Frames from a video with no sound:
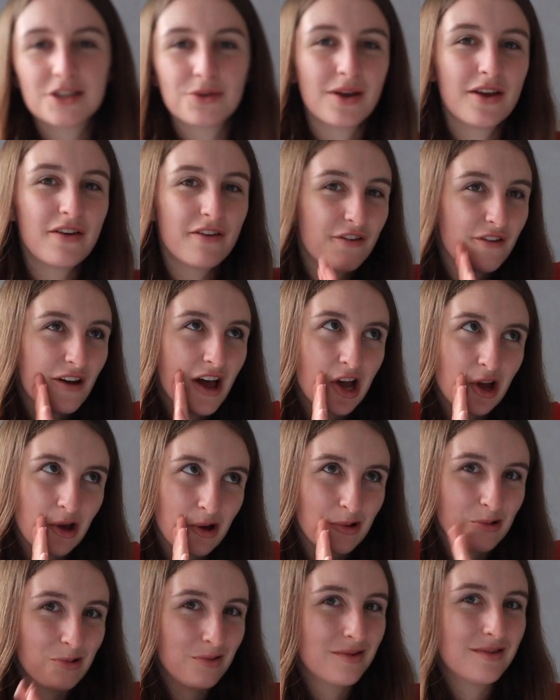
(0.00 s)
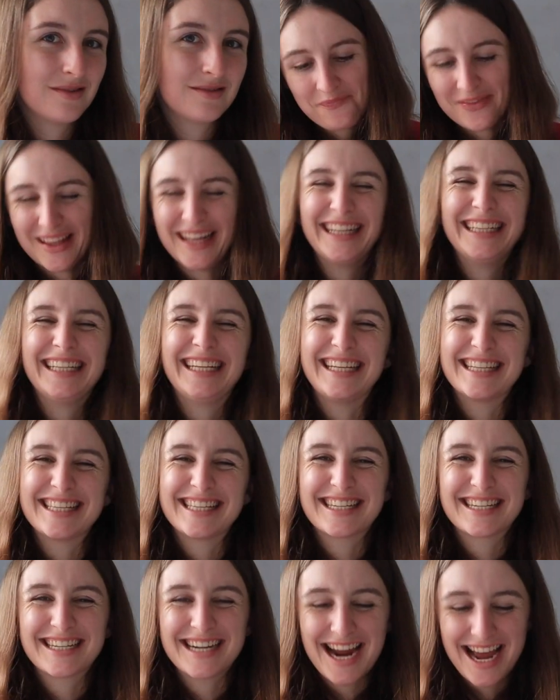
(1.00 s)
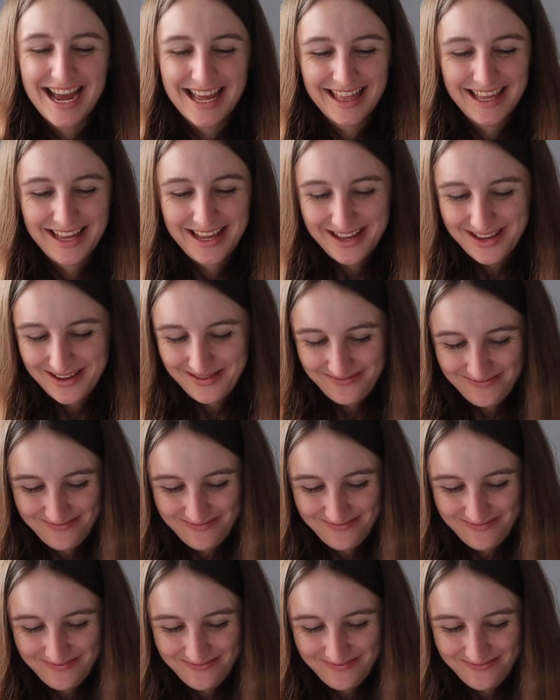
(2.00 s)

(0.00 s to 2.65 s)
sweet. Let's try it.